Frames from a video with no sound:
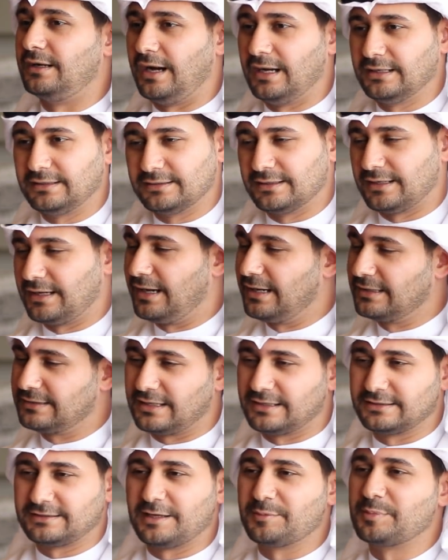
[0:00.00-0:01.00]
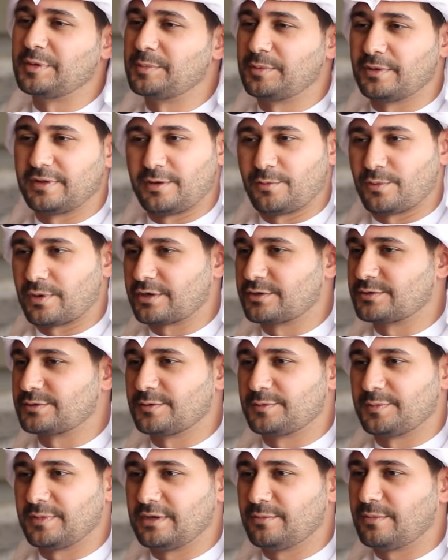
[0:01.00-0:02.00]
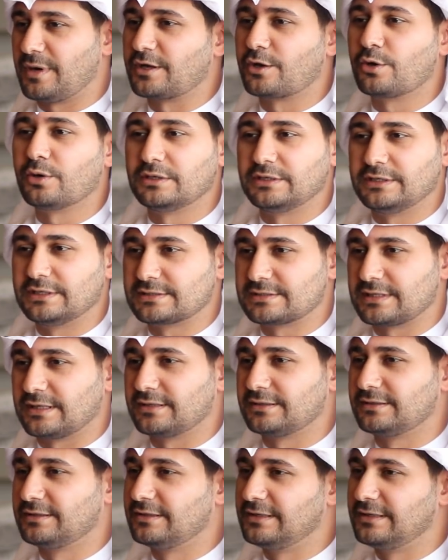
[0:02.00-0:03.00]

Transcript: I tell people that works with me, my colleagues, like,